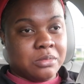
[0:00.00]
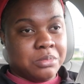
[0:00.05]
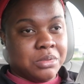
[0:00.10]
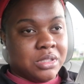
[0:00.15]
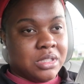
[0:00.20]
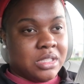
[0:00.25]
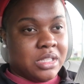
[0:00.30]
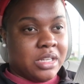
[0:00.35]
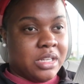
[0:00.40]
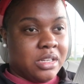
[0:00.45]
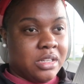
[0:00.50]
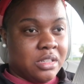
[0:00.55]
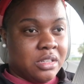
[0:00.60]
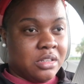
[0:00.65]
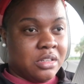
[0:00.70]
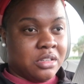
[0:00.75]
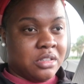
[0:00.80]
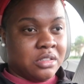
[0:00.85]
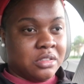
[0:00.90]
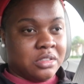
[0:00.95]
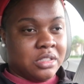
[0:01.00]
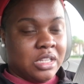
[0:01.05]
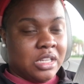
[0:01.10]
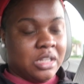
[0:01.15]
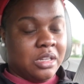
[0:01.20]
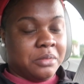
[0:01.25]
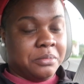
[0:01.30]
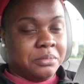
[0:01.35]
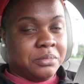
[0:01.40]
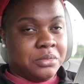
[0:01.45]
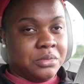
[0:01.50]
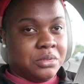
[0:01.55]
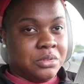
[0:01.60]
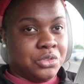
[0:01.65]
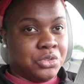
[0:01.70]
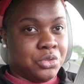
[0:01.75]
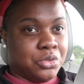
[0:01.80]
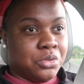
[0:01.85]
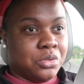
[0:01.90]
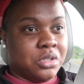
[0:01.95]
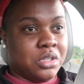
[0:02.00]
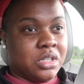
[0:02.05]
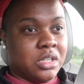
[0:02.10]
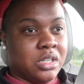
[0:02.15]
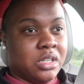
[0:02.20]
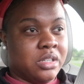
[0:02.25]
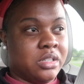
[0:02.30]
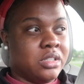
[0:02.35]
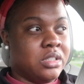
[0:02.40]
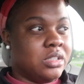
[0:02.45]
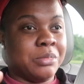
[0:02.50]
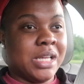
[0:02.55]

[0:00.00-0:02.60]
I put that in her name drawer.